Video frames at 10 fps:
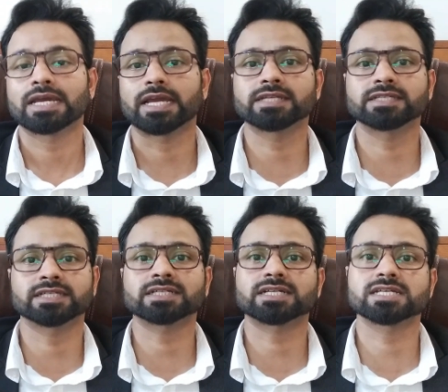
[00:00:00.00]

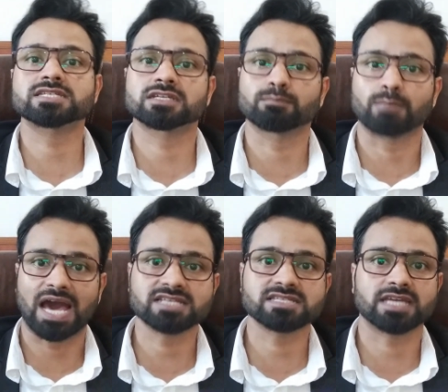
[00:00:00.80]
Indian Christian
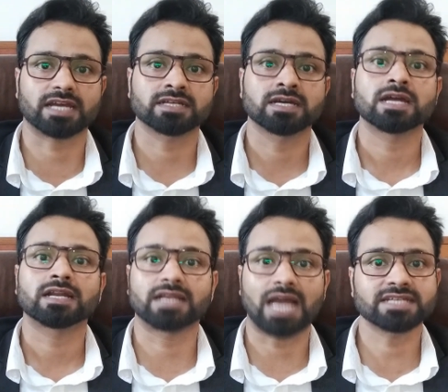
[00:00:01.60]
Marriage
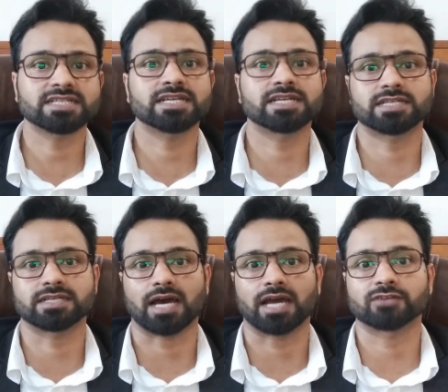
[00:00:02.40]
Act
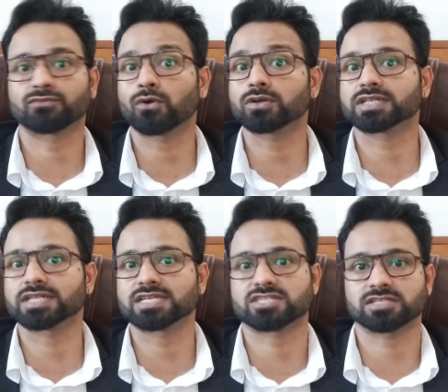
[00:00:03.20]
1989 for
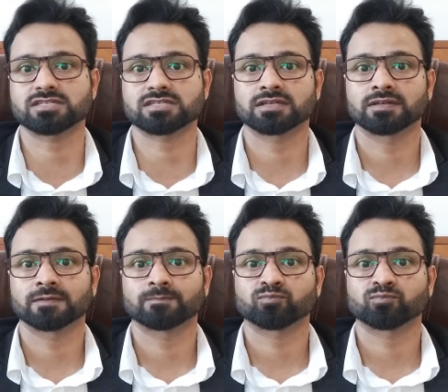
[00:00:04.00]
Christians,